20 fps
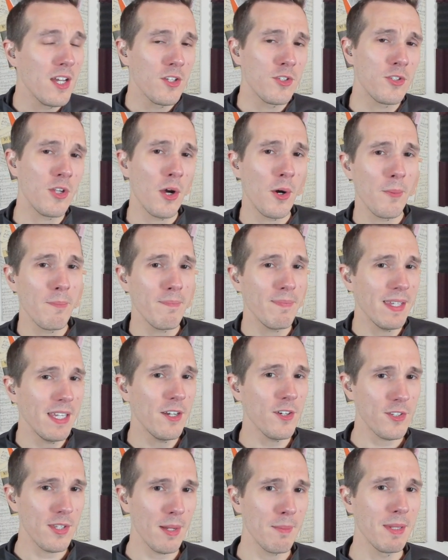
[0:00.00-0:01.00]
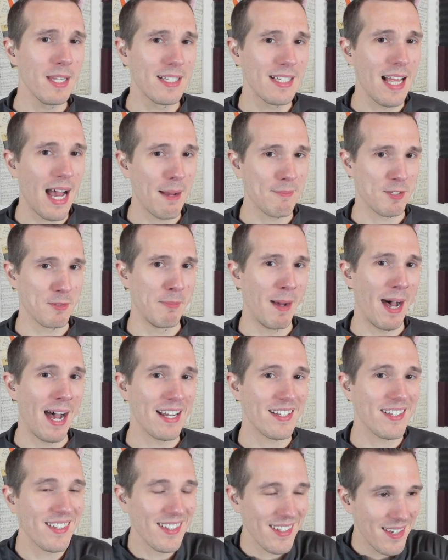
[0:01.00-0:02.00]
So here's some of the top
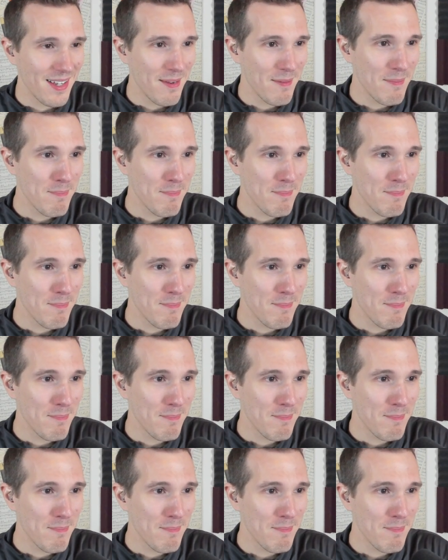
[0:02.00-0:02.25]
spots.